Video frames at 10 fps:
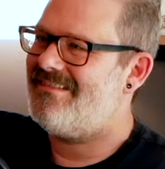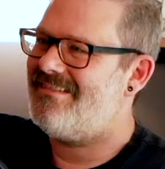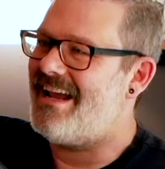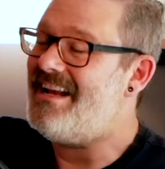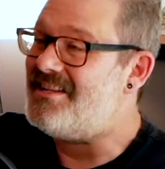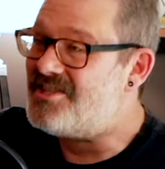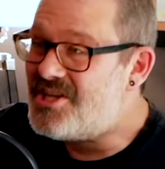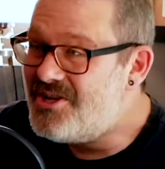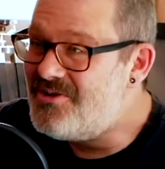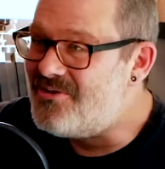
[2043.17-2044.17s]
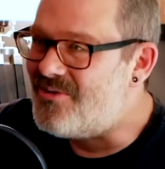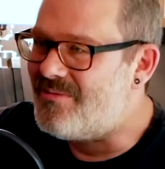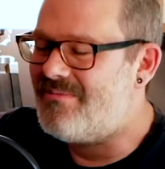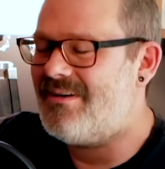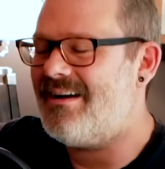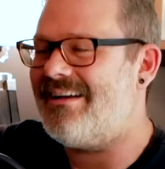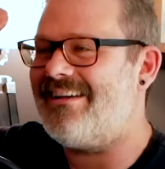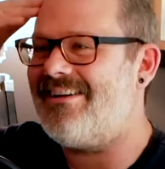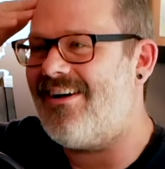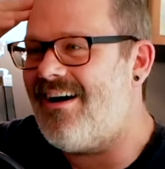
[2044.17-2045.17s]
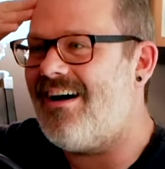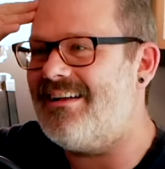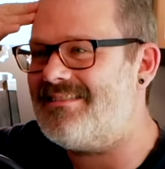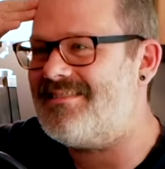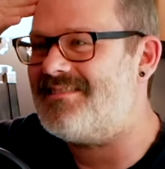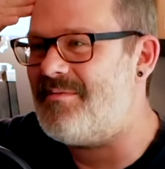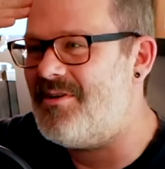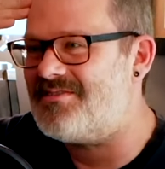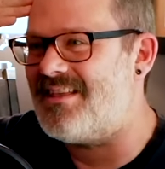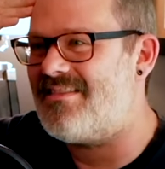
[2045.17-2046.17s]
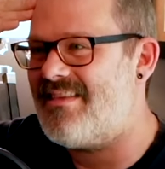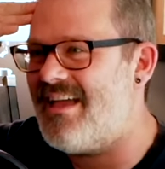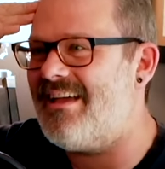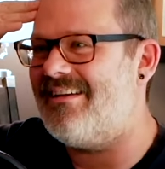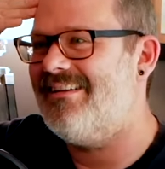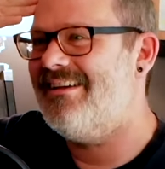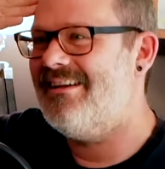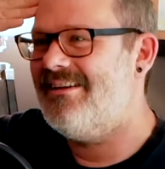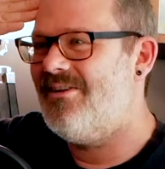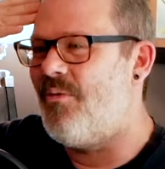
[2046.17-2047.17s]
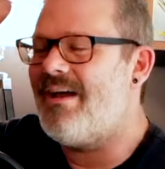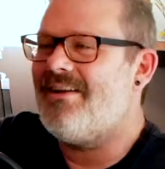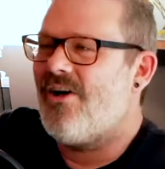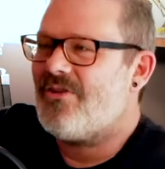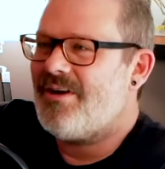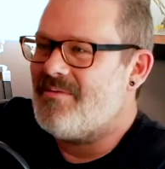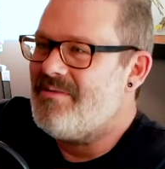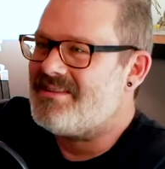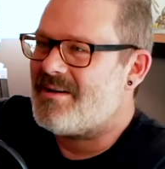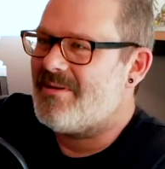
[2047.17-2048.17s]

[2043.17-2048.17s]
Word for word: 82. 82. My God, it's the same year as the thing. Wrong. Why did all the great movies come out in